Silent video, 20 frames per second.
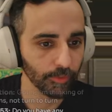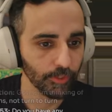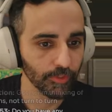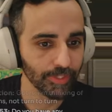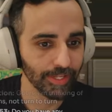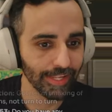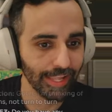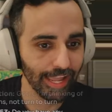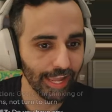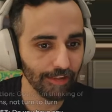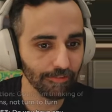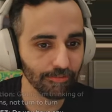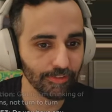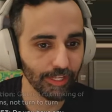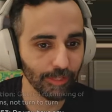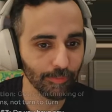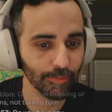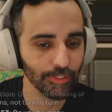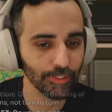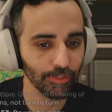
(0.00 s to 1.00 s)
You take half
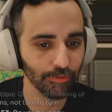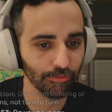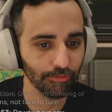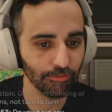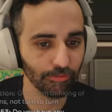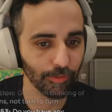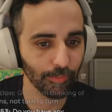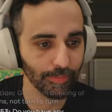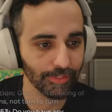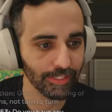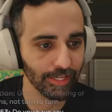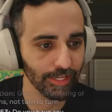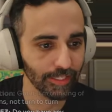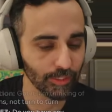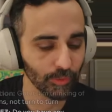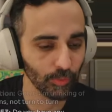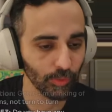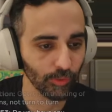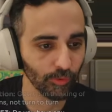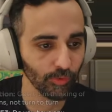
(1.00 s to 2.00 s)
damage from
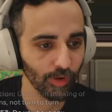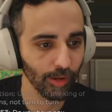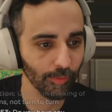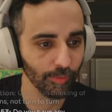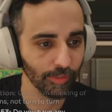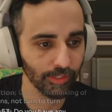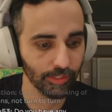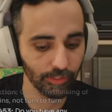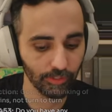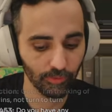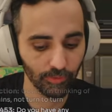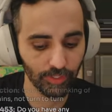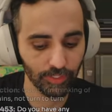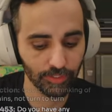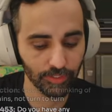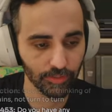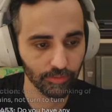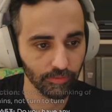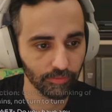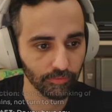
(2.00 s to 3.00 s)
attacks while grappling a
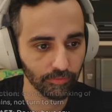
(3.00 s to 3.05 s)
creature.